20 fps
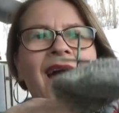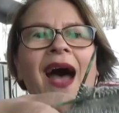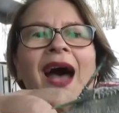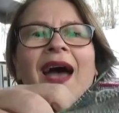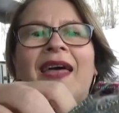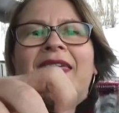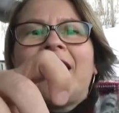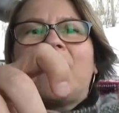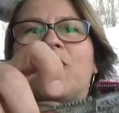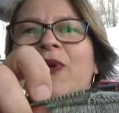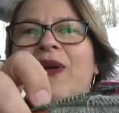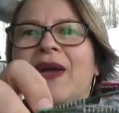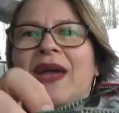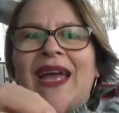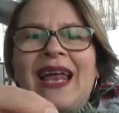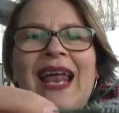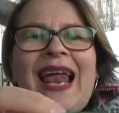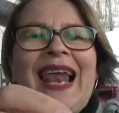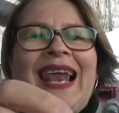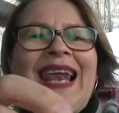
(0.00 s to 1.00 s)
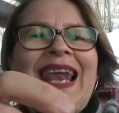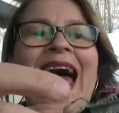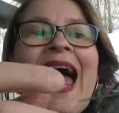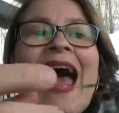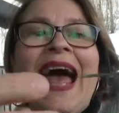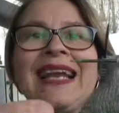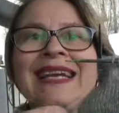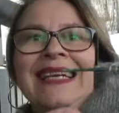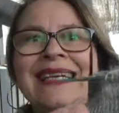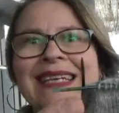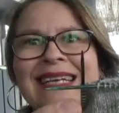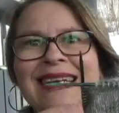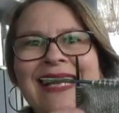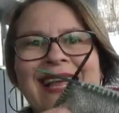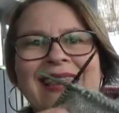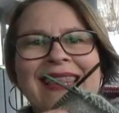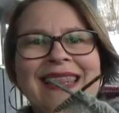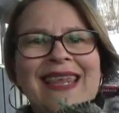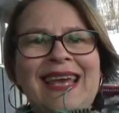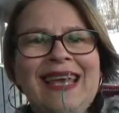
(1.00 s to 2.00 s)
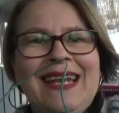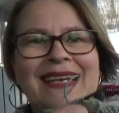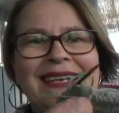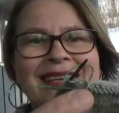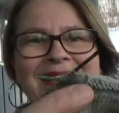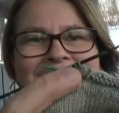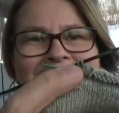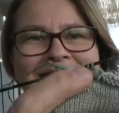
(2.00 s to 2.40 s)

I think we landed and then